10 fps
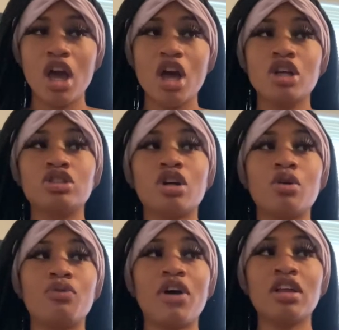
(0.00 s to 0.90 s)

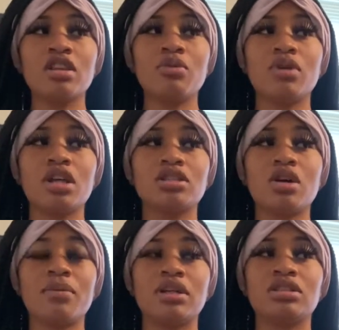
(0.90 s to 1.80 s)
So finally, when I
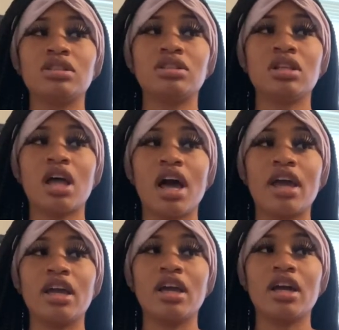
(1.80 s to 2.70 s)
told my sister,
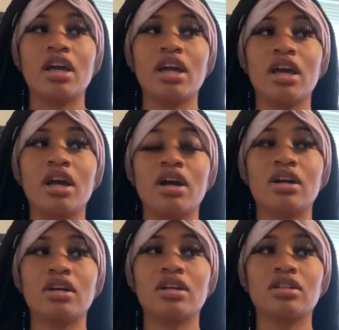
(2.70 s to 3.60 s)
like, and
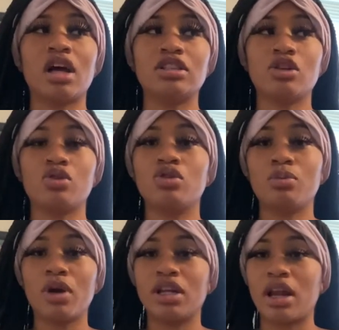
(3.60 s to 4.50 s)
I told the
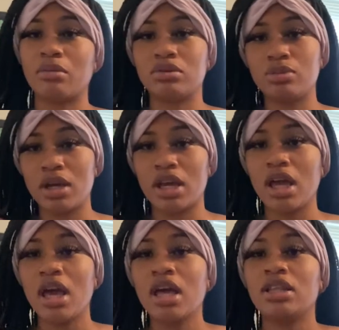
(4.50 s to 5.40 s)
boy that I was with
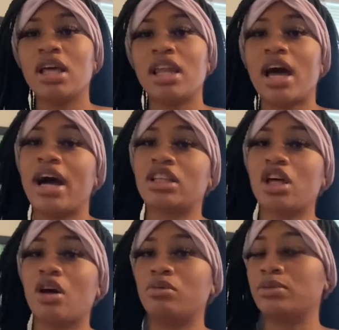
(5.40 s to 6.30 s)
that, like, I
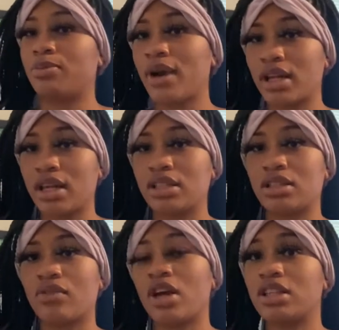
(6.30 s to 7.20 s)
thought I was pregnant and
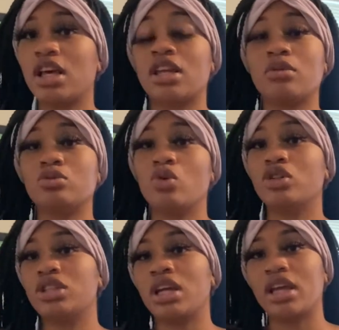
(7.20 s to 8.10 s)
stuff like that, and I was going
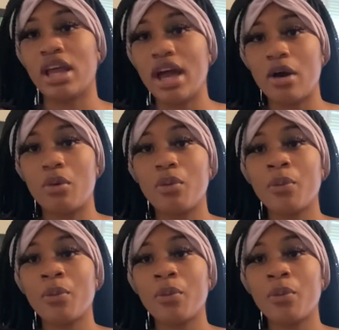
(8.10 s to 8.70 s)
to check it out,